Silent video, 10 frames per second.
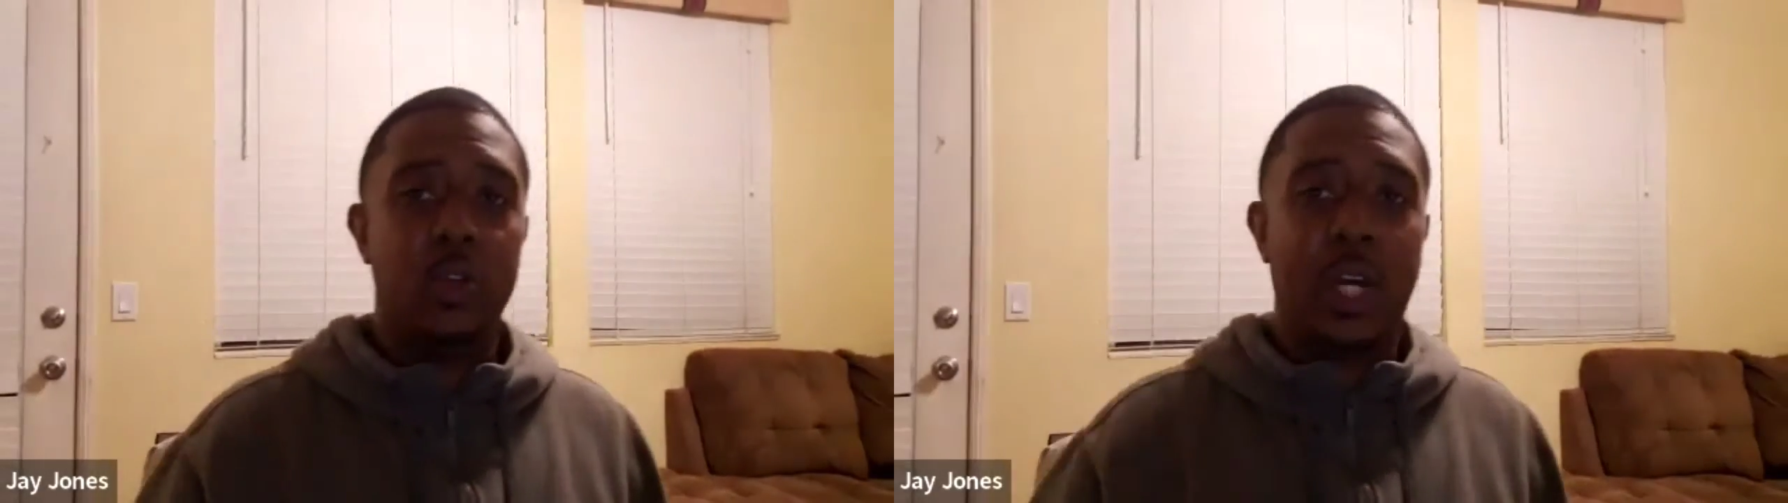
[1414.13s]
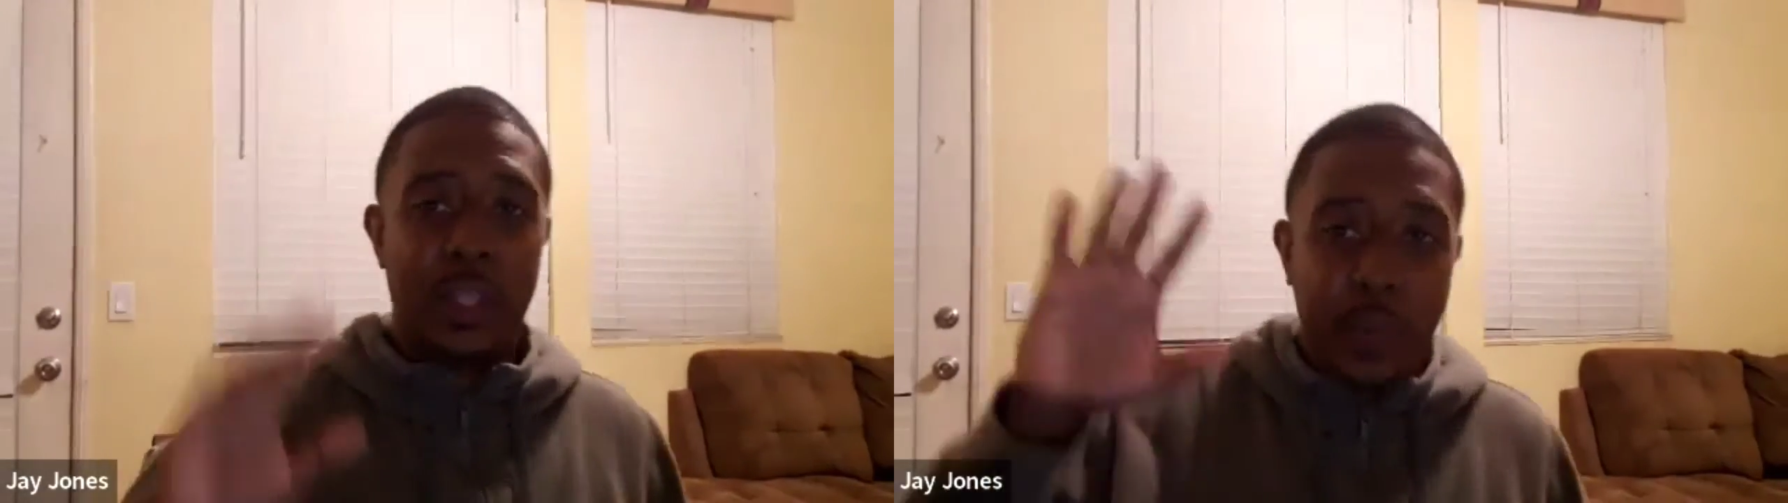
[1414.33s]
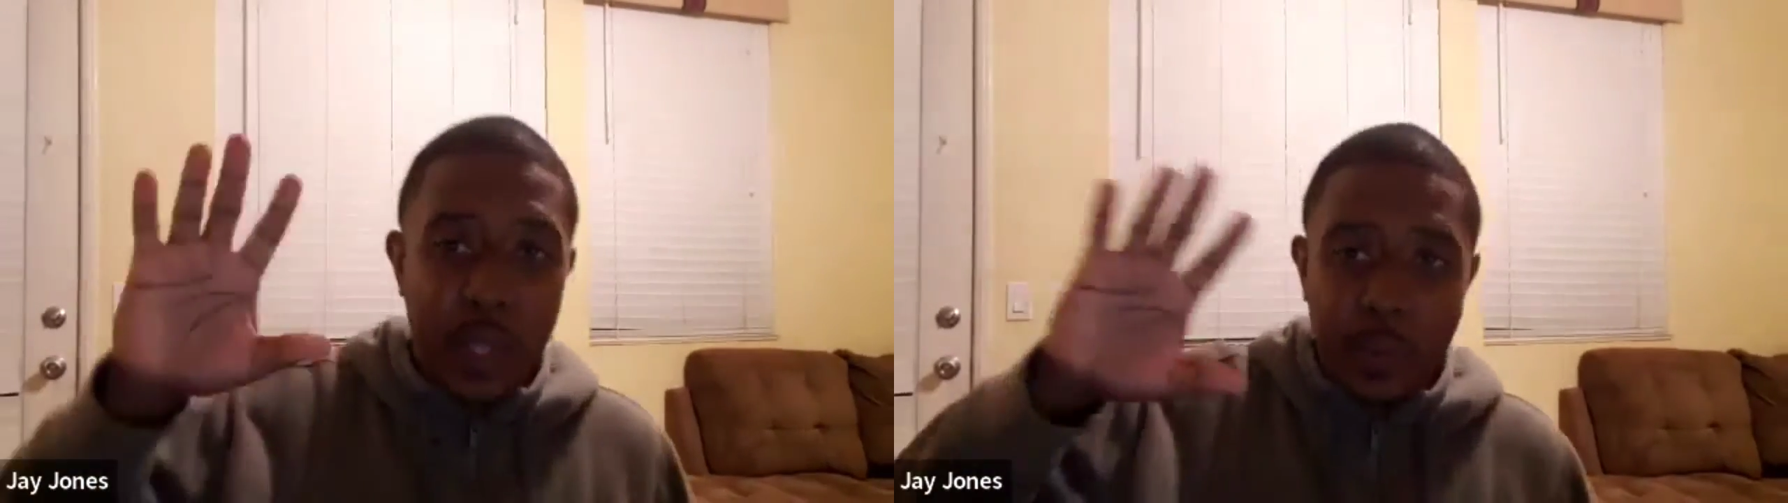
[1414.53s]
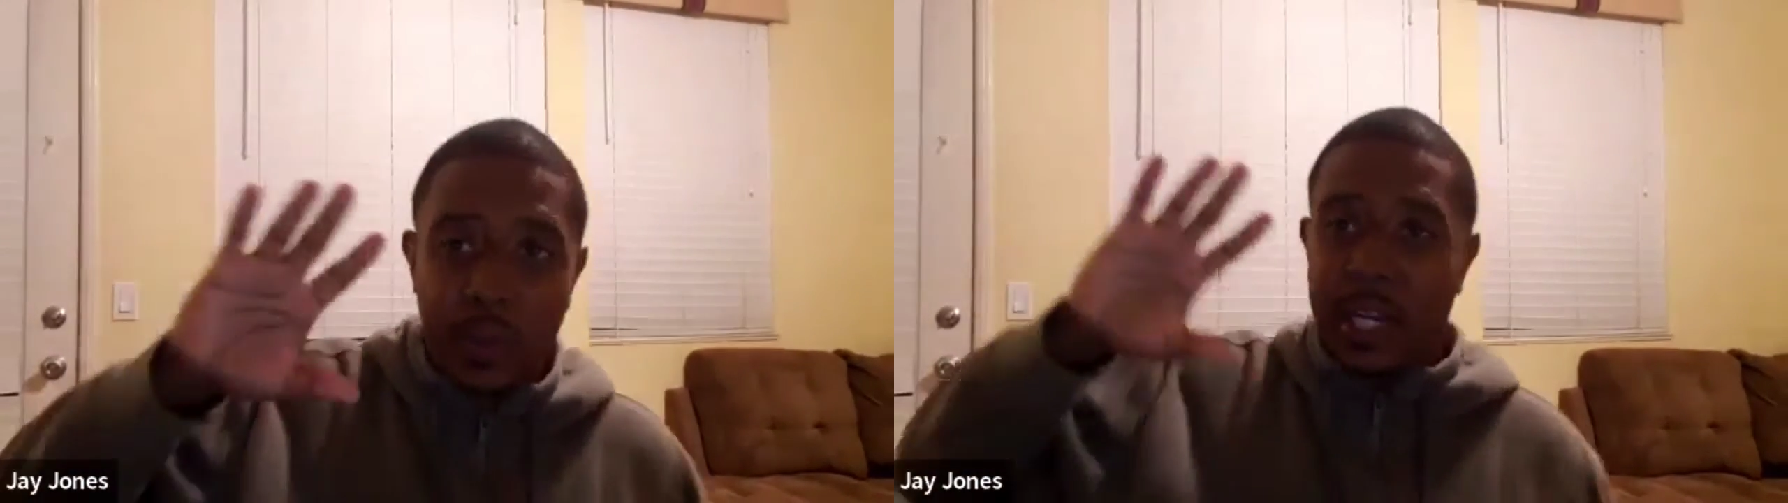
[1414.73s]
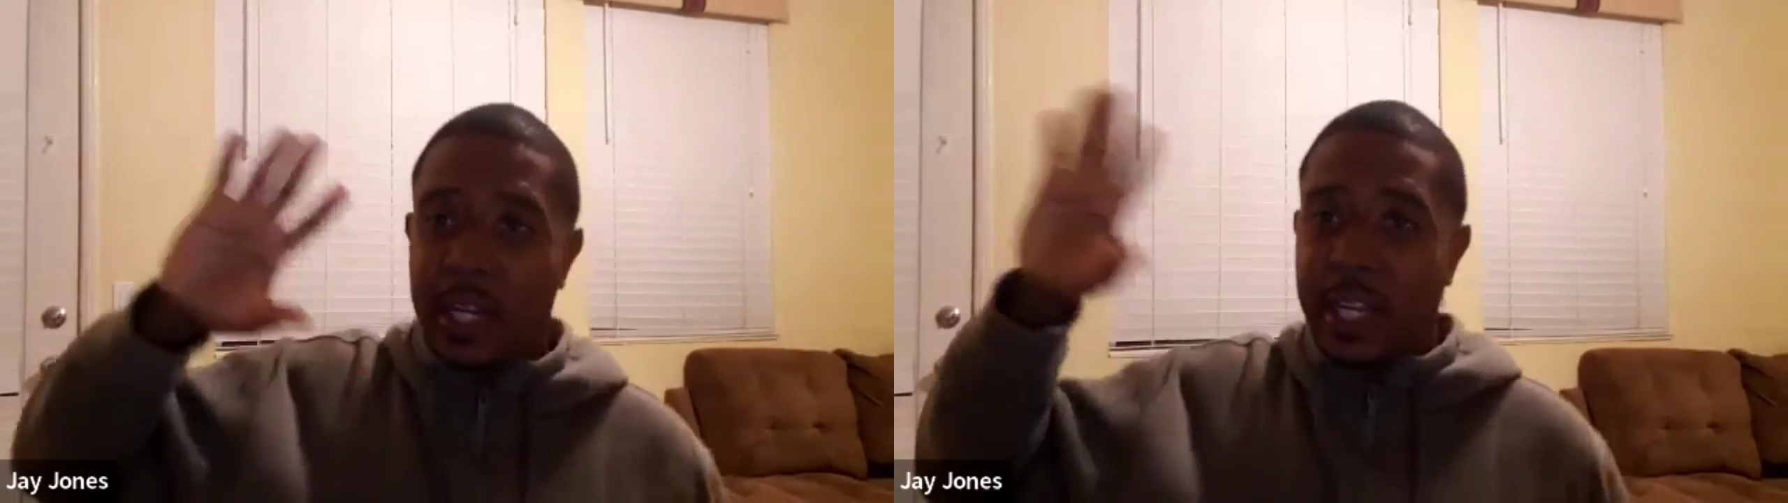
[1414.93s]
You got the
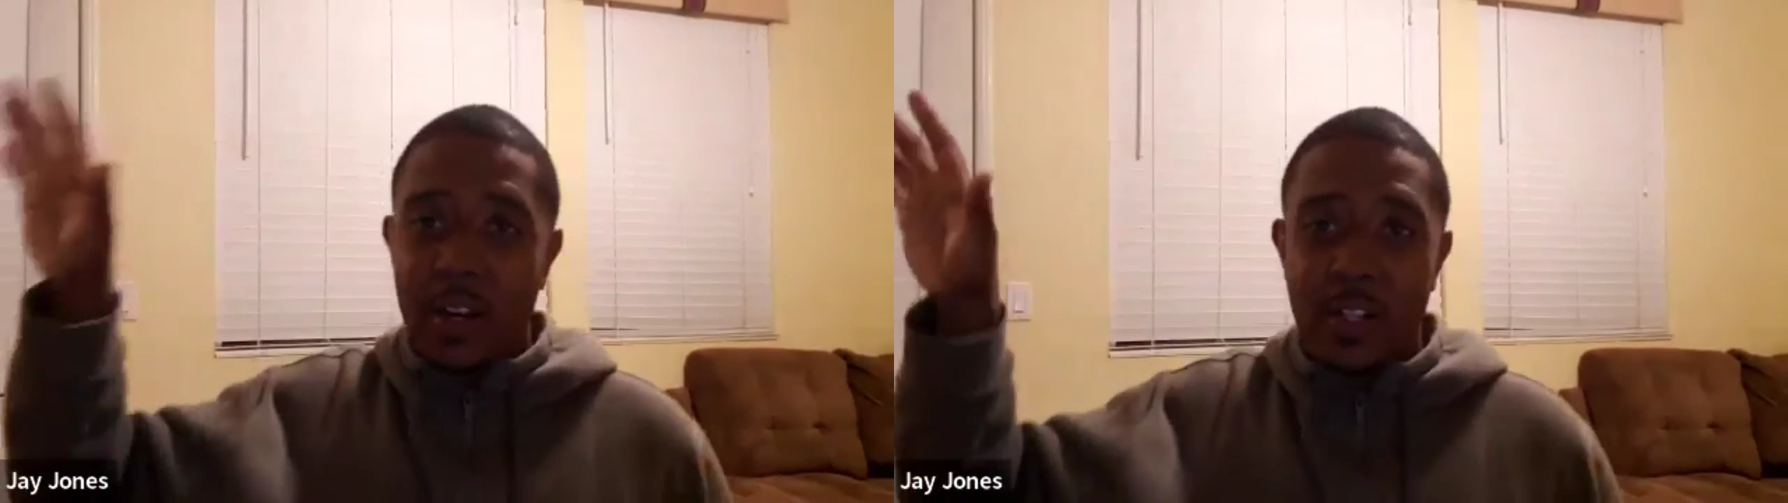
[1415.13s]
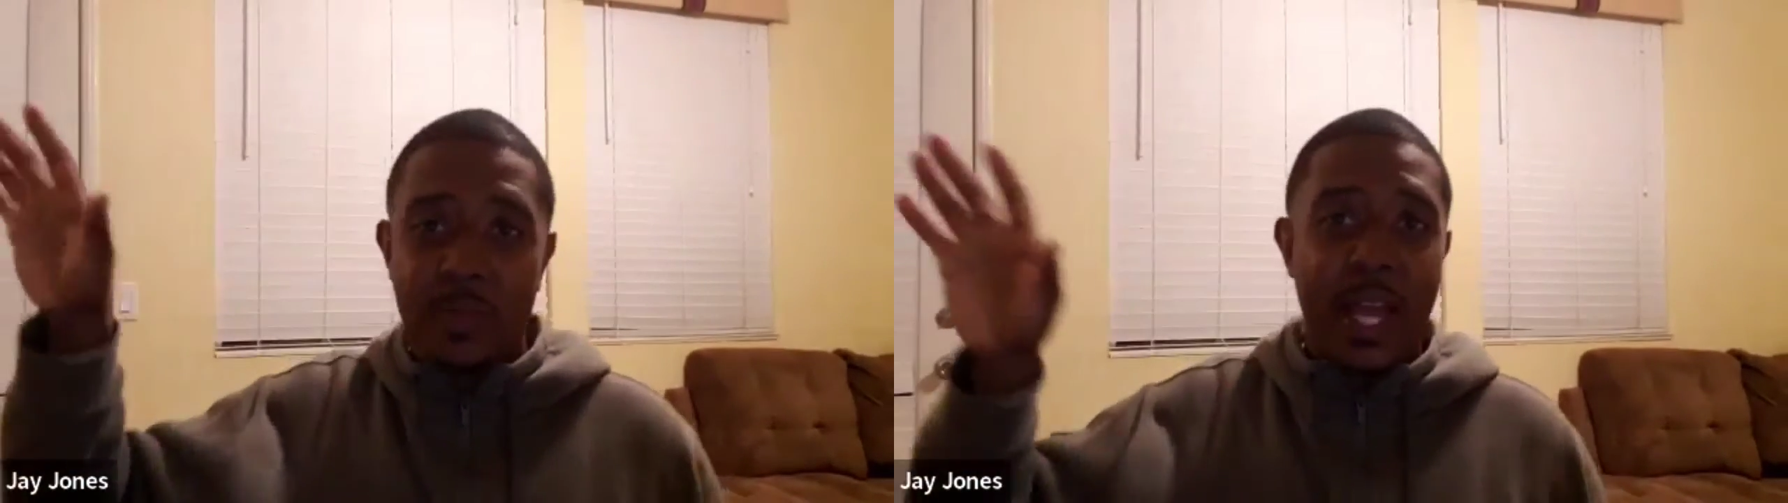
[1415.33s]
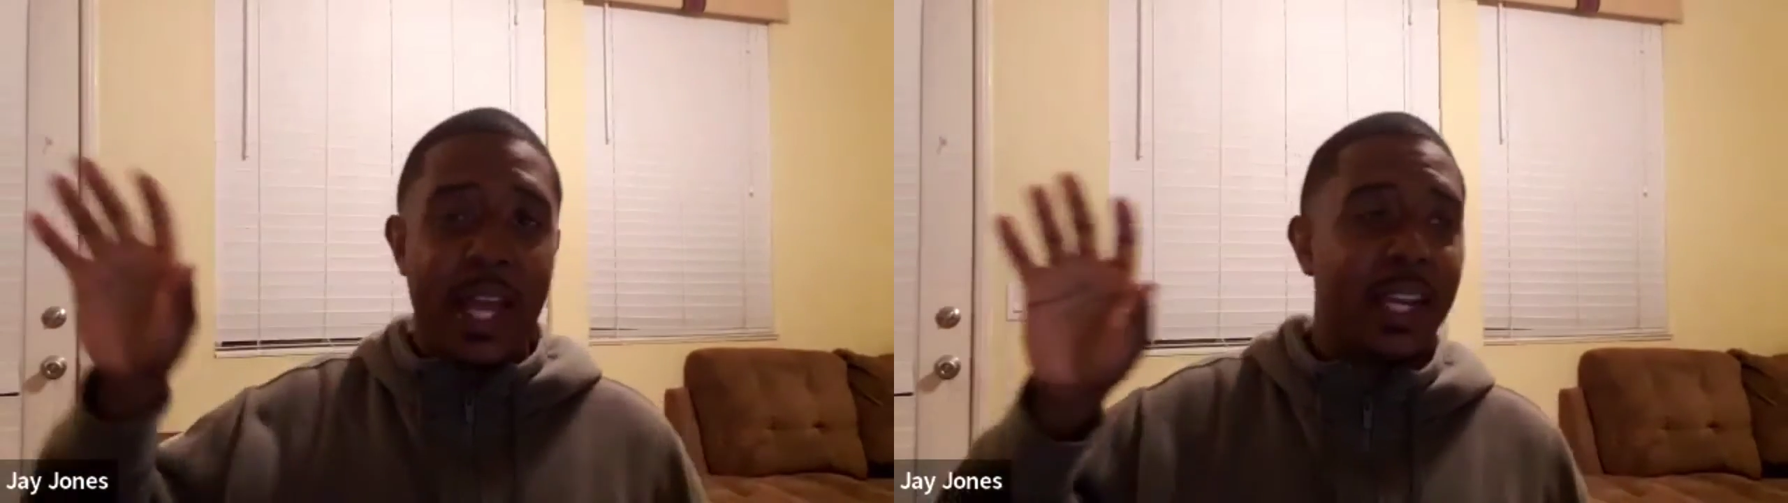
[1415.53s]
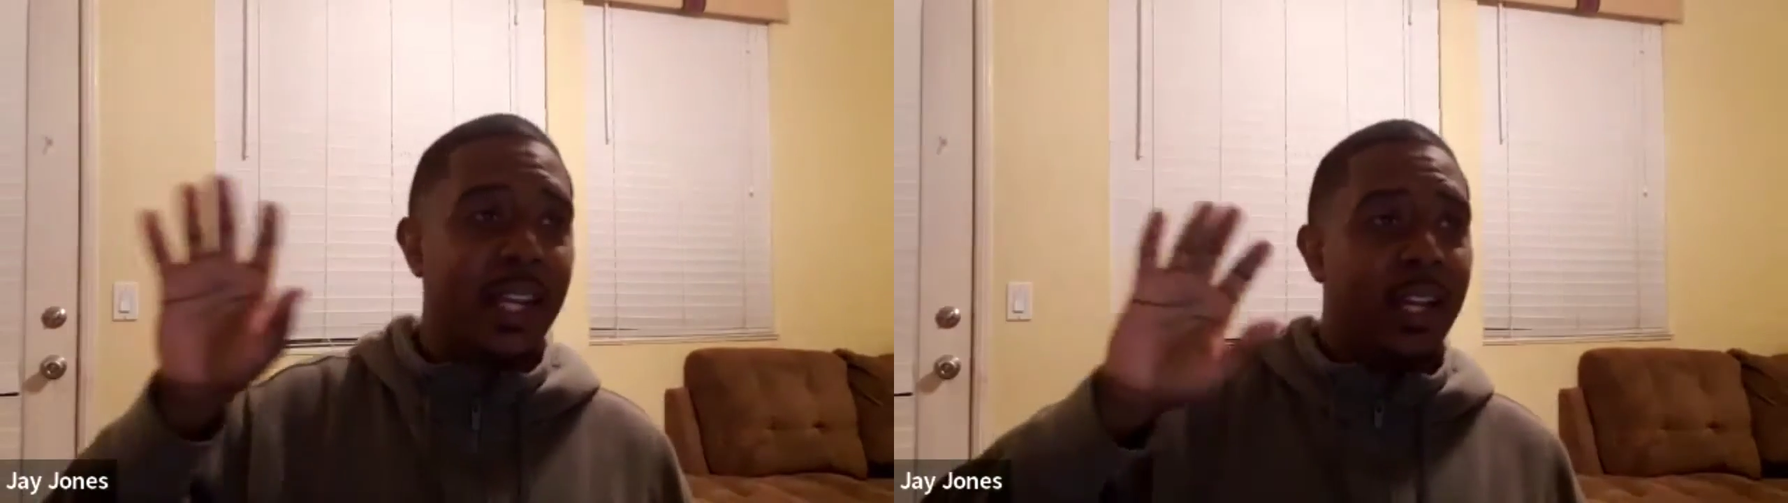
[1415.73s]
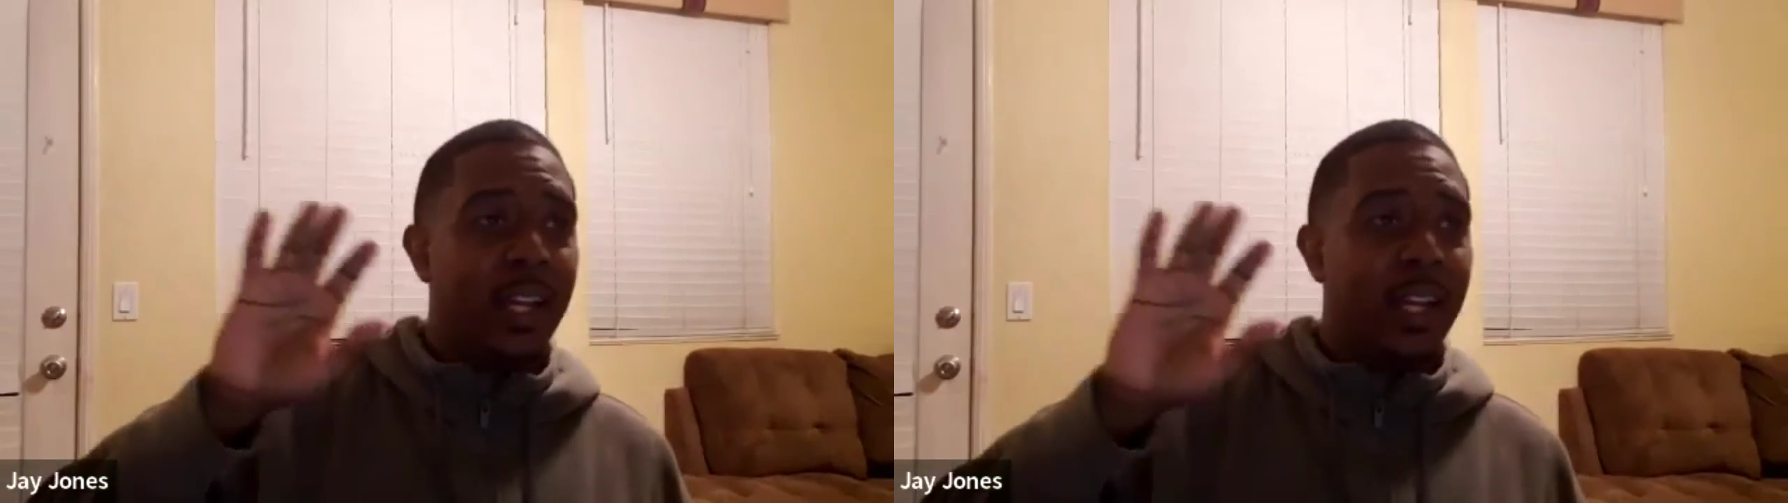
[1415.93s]
people that are charismatic.